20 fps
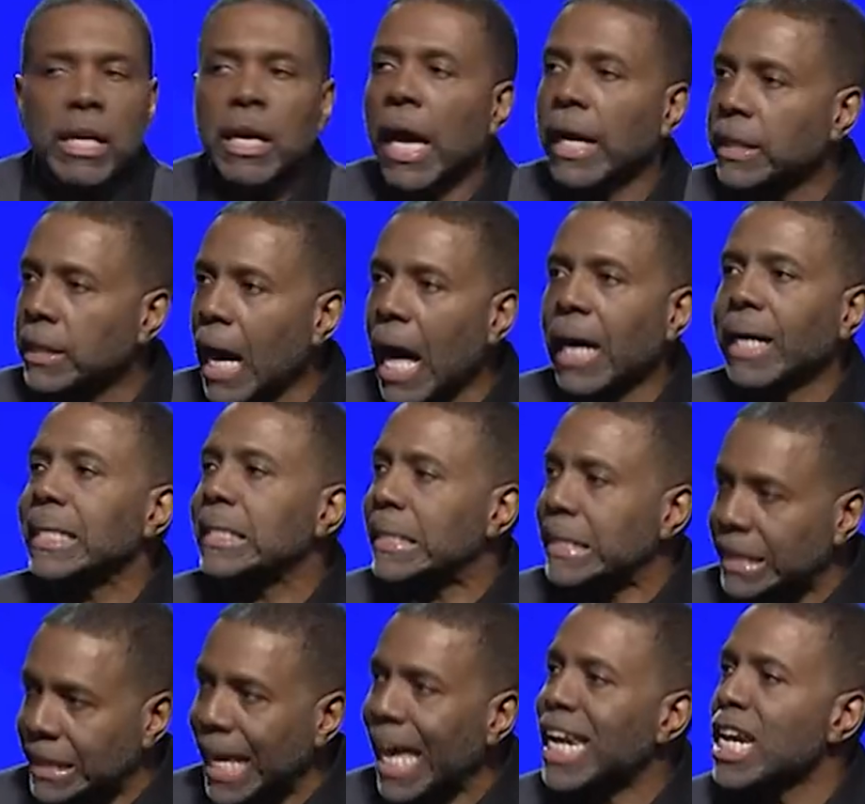And God is
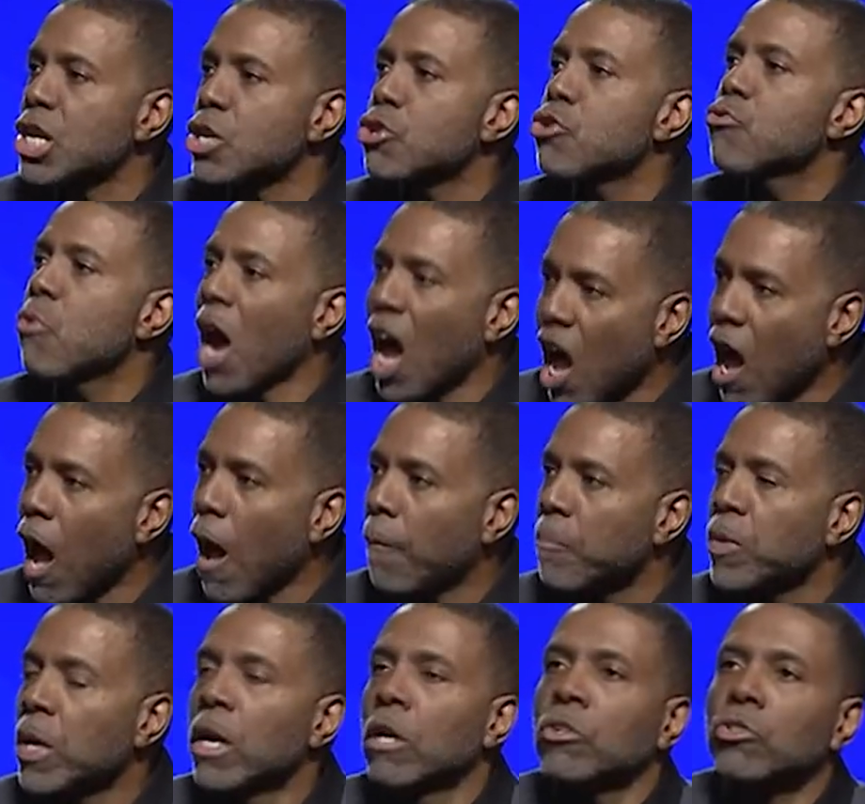setting you
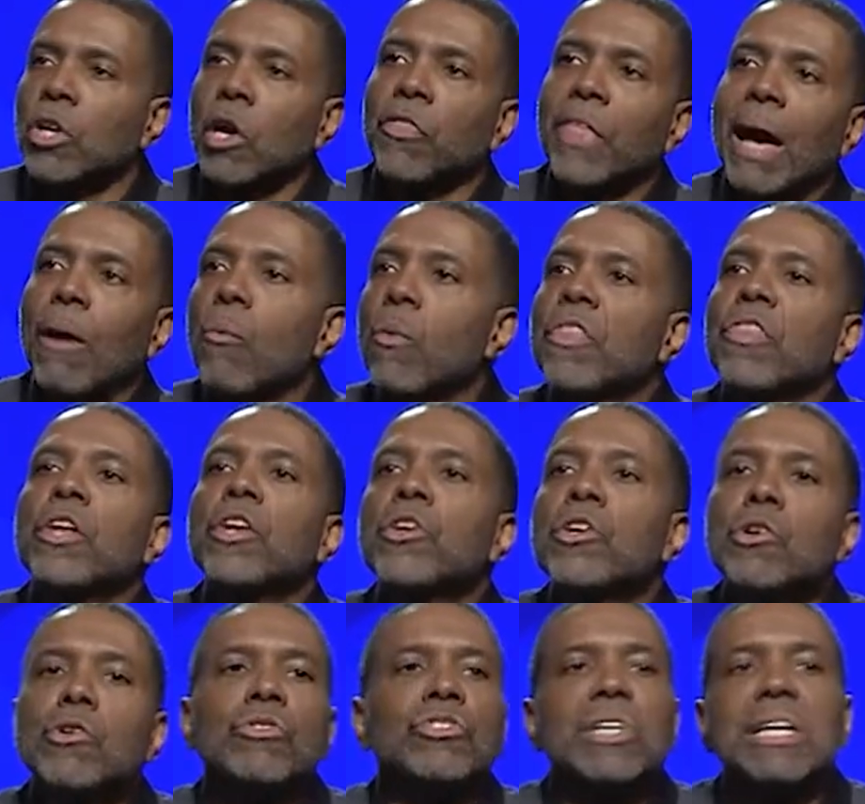up so that when the
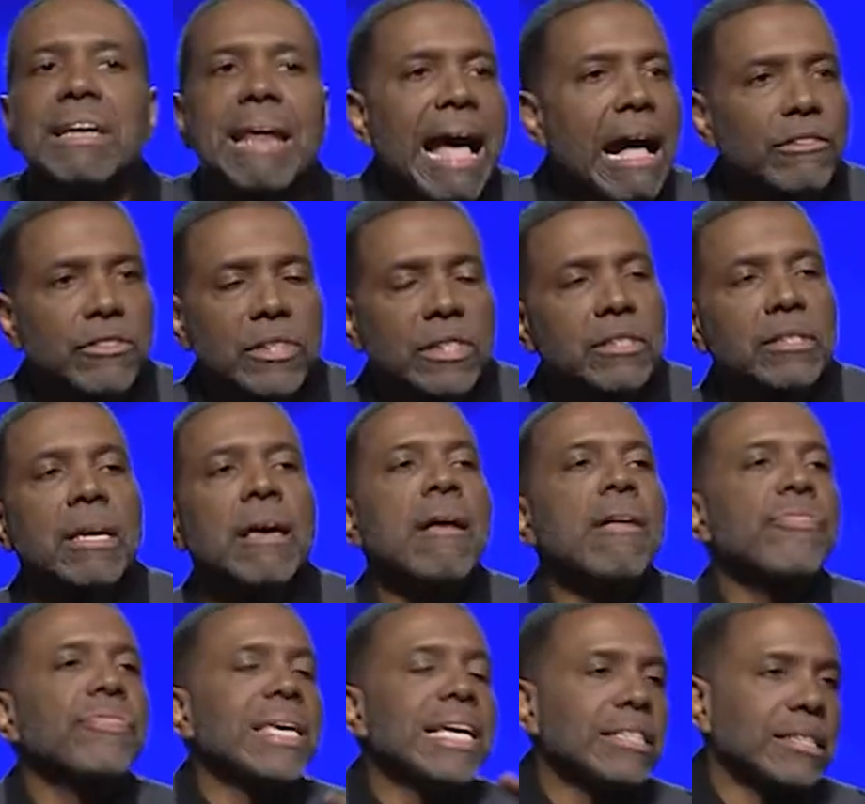news announces
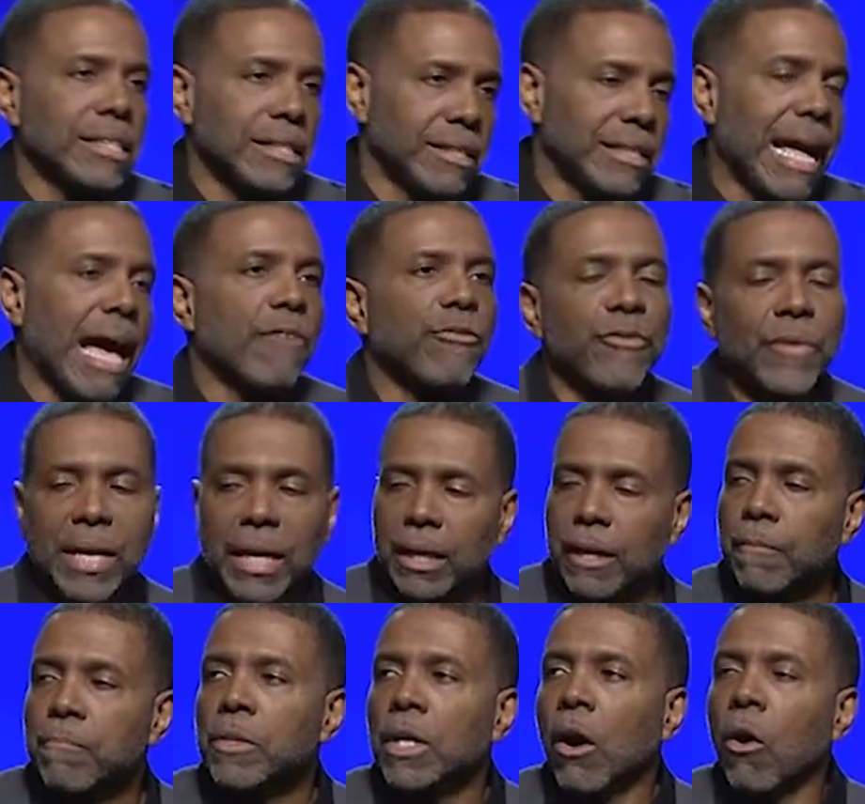this is not
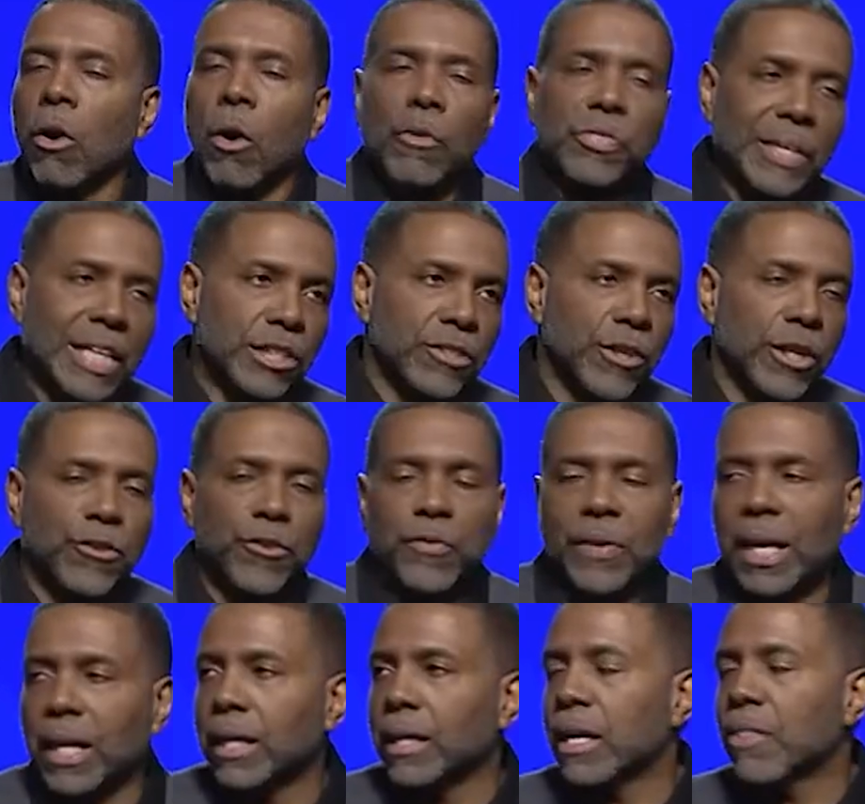failing, or, or this is
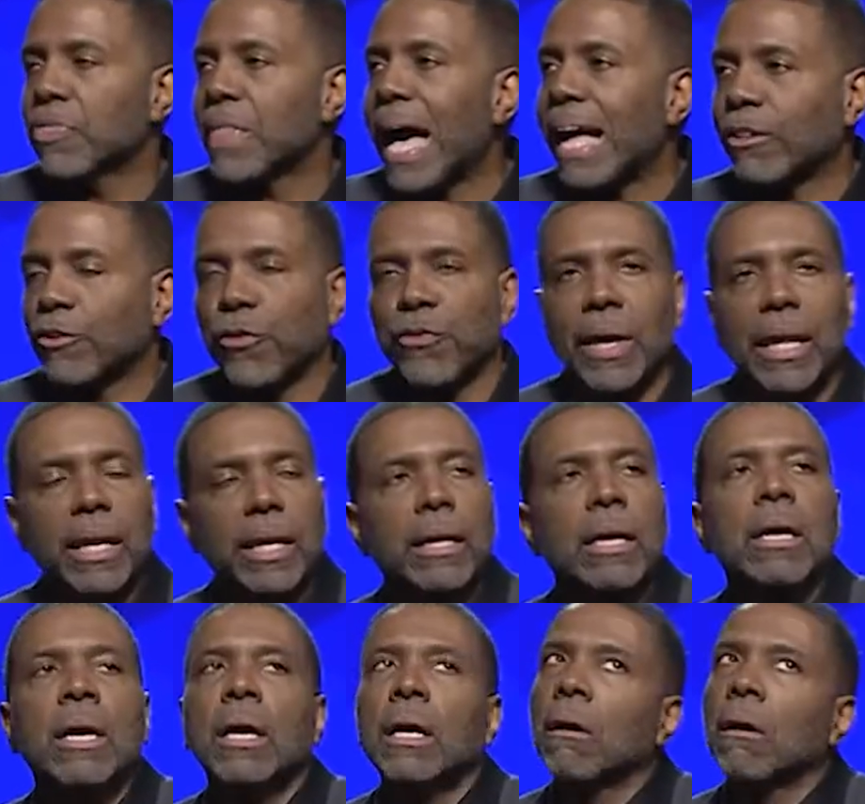failing, and that's failing,